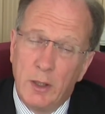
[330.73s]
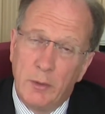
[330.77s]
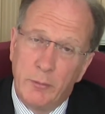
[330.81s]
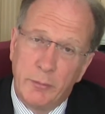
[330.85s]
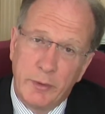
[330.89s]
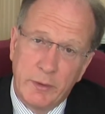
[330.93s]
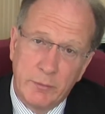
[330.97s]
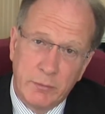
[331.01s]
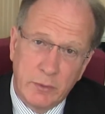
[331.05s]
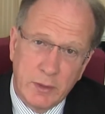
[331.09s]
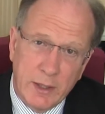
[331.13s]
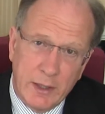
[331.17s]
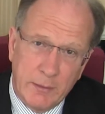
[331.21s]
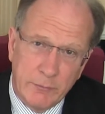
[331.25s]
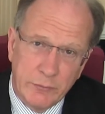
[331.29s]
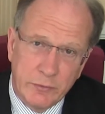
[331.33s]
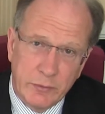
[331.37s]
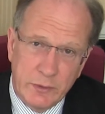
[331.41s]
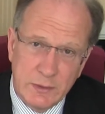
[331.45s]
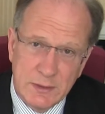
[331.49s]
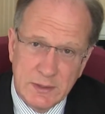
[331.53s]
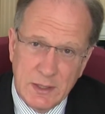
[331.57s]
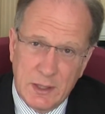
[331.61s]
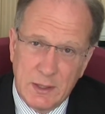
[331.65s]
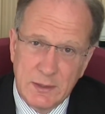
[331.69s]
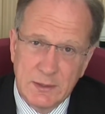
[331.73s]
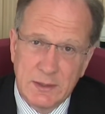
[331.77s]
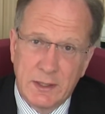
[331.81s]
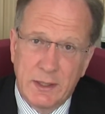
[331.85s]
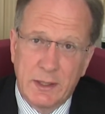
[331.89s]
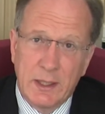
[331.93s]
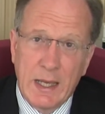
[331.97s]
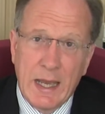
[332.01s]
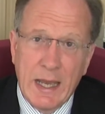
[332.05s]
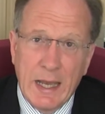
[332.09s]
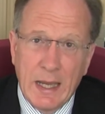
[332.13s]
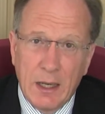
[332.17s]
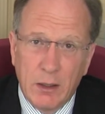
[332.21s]
People come to us
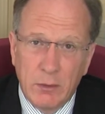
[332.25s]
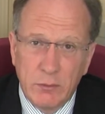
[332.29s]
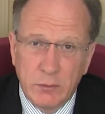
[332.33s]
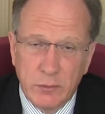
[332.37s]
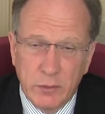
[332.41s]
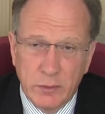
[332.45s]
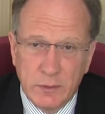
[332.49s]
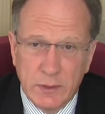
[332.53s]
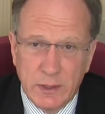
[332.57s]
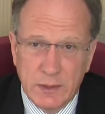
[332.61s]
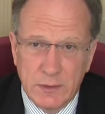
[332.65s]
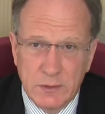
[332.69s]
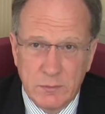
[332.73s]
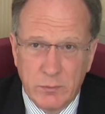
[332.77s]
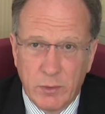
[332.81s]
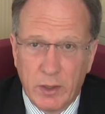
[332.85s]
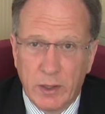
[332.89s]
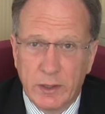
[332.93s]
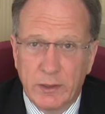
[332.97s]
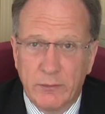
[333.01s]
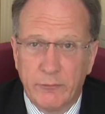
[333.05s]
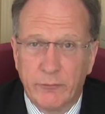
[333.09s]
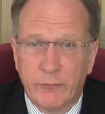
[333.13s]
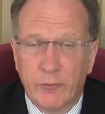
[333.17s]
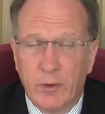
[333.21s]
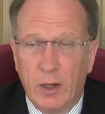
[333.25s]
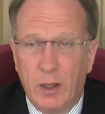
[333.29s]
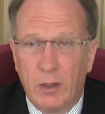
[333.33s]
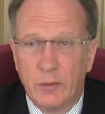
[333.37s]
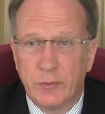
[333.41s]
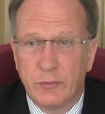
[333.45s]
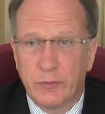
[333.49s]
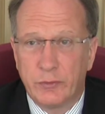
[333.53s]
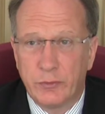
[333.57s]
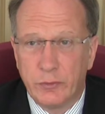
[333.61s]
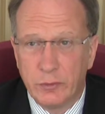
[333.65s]
asking, how do things work in France?